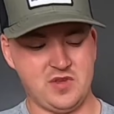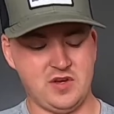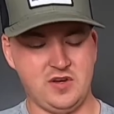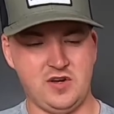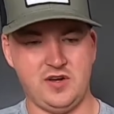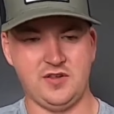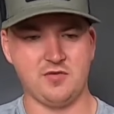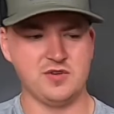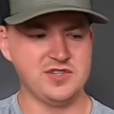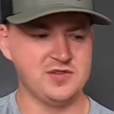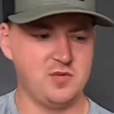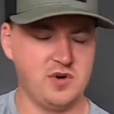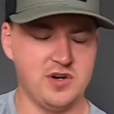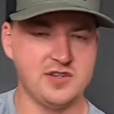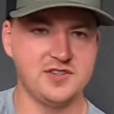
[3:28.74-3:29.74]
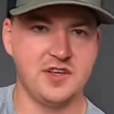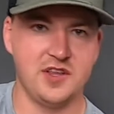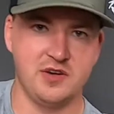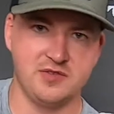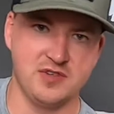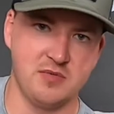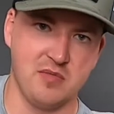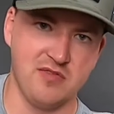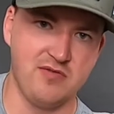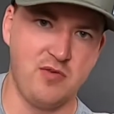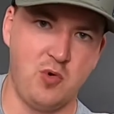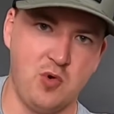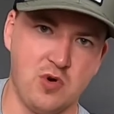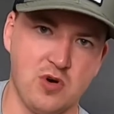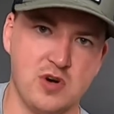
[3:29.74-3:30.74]
The reason why I said that was number
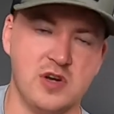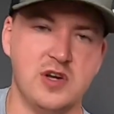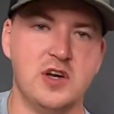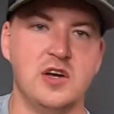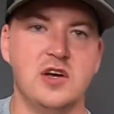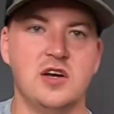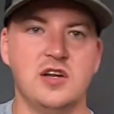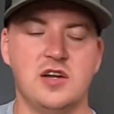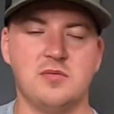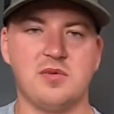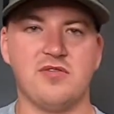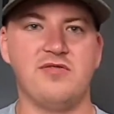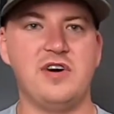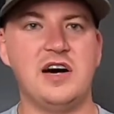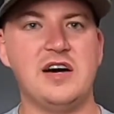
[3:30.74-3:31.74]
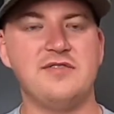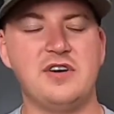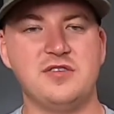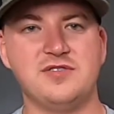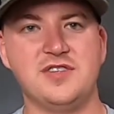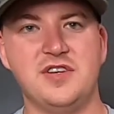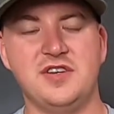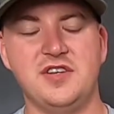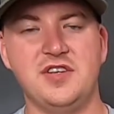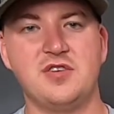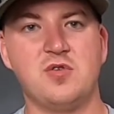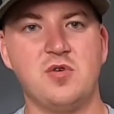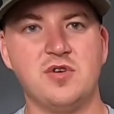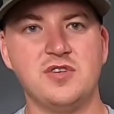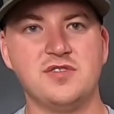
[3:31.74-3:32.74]
4. Number 5, I would say
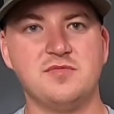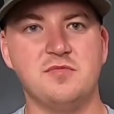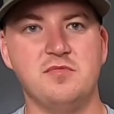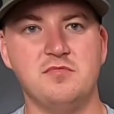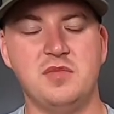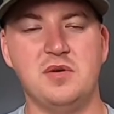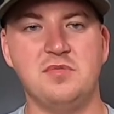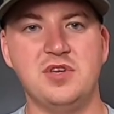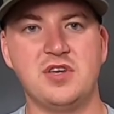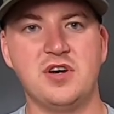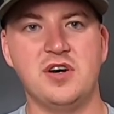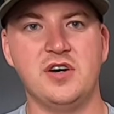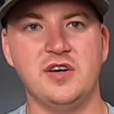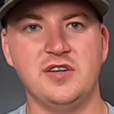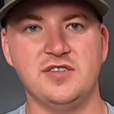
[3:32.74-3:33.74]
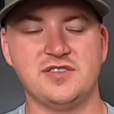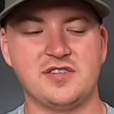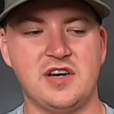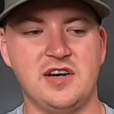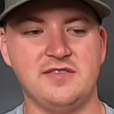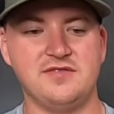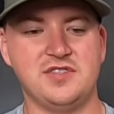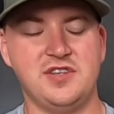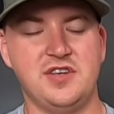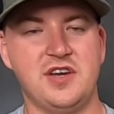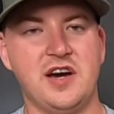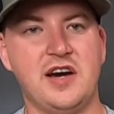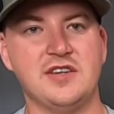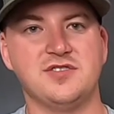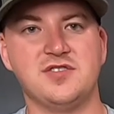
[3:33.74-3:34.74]
decoys, but because I've seen
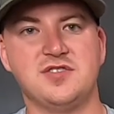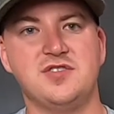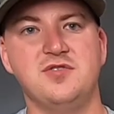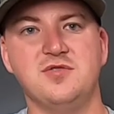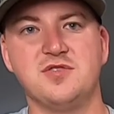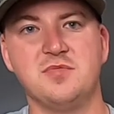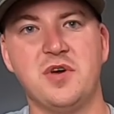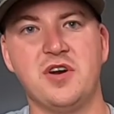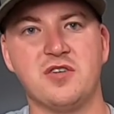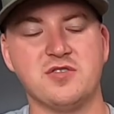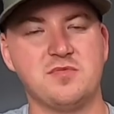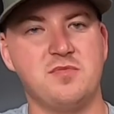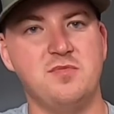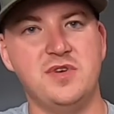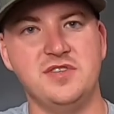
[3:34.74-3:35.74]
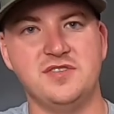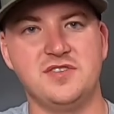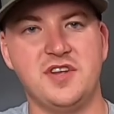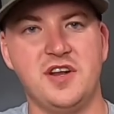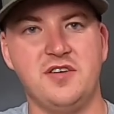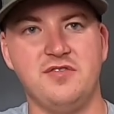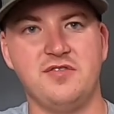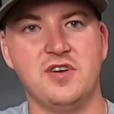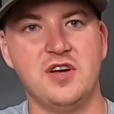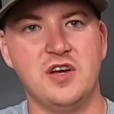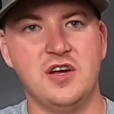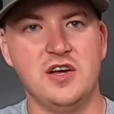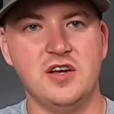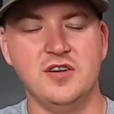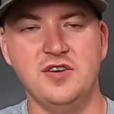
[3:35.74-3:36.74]
guys just use spinners instead of
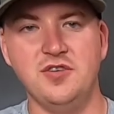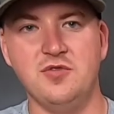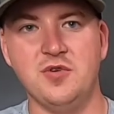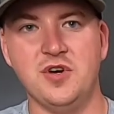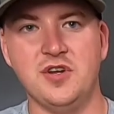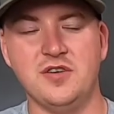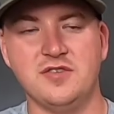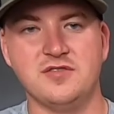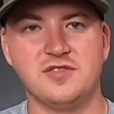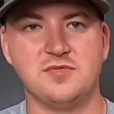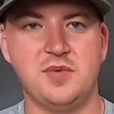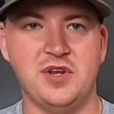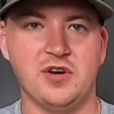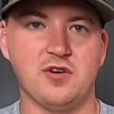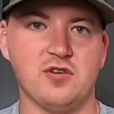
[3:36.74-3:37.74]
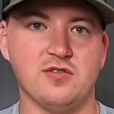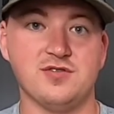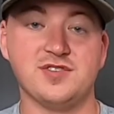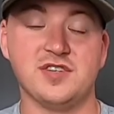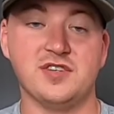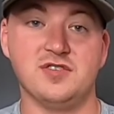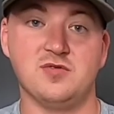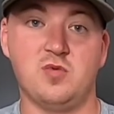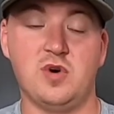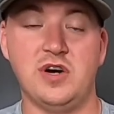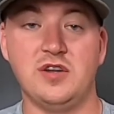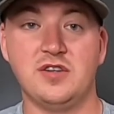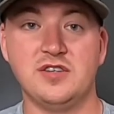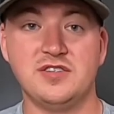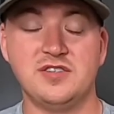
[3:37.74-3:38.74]
doing spinners as
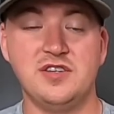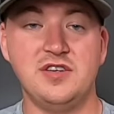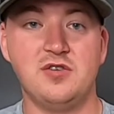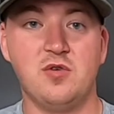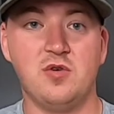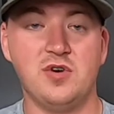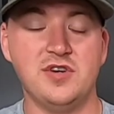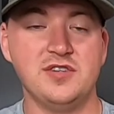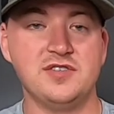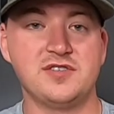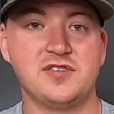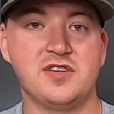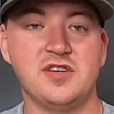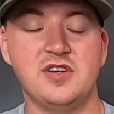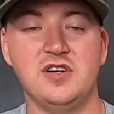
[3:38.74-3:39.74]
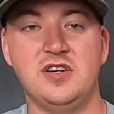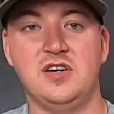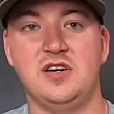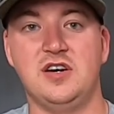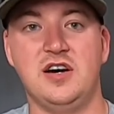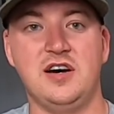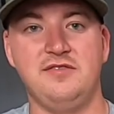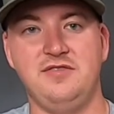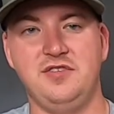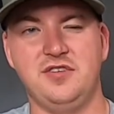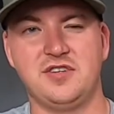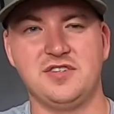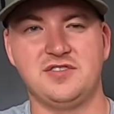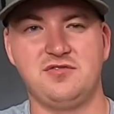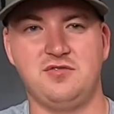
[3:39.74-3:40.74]
well as decoys, I feel
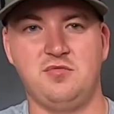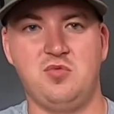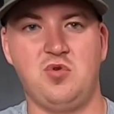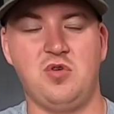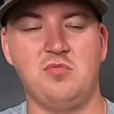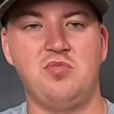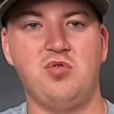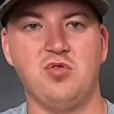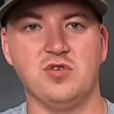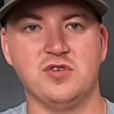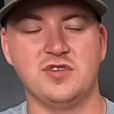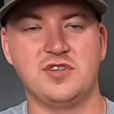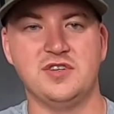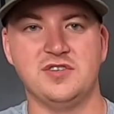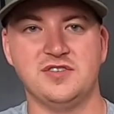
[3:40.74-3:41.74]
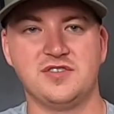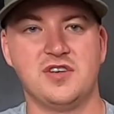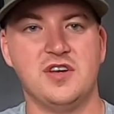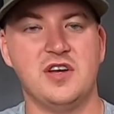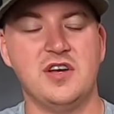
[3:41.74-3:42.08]
like it's a little more important, because